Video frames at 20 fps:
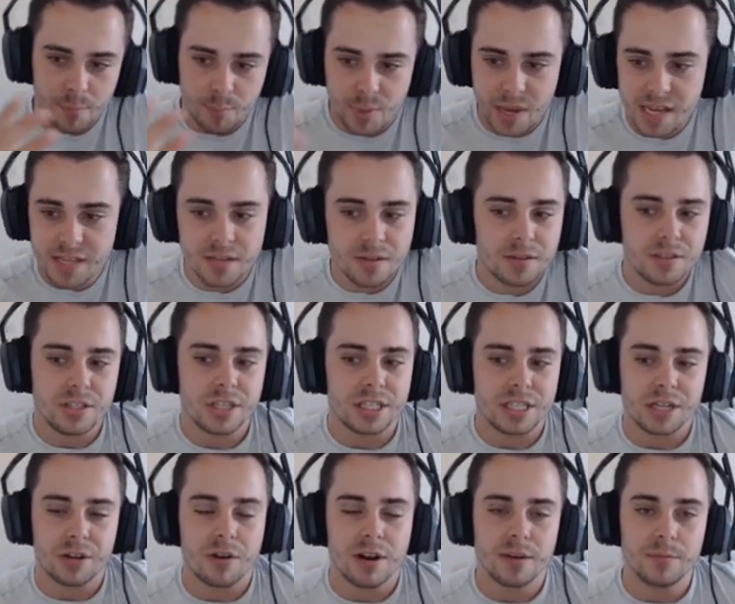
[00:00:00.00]
P2 is just
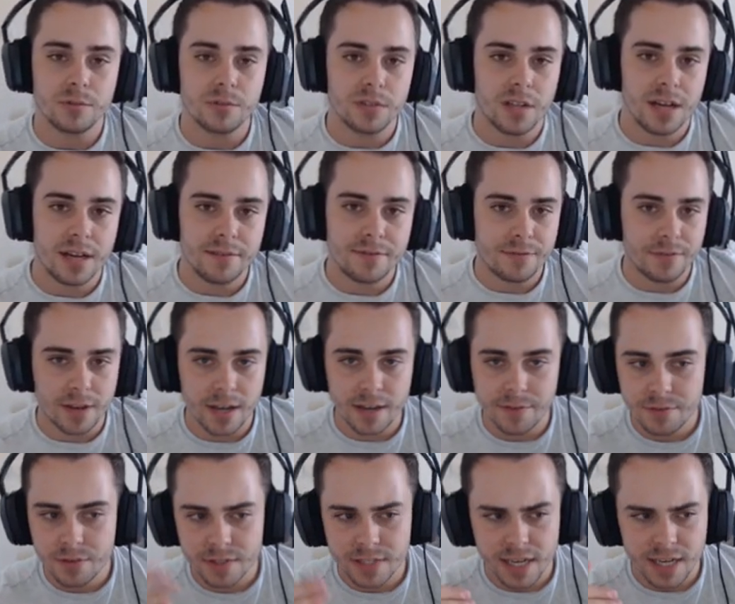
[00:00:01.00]
incredible. I've
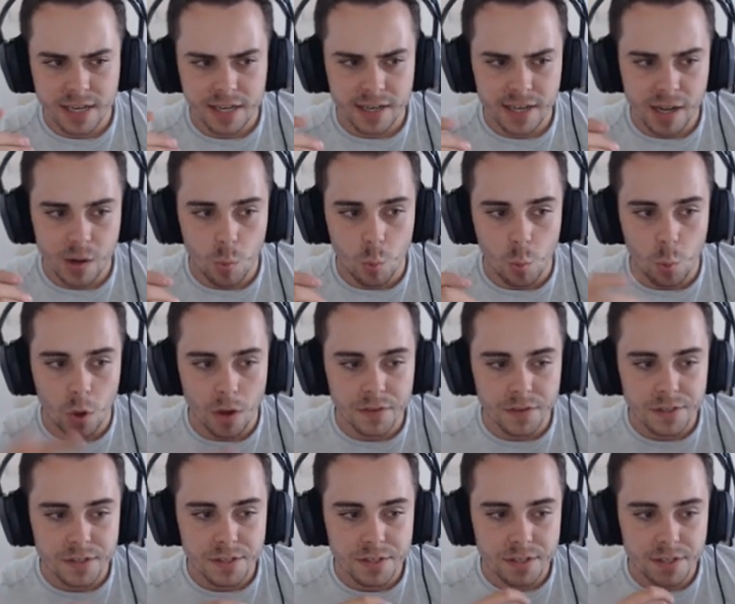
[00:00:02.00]
I've used it in a league
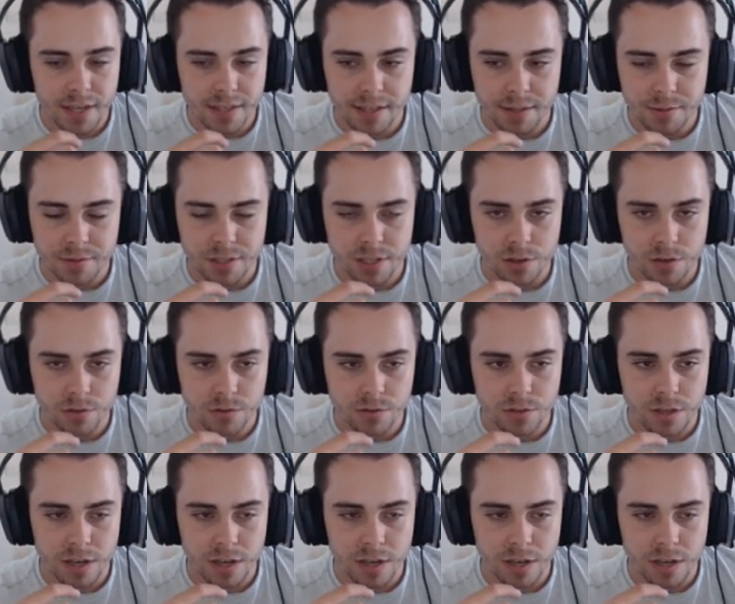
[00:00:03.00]
once, and that was a long.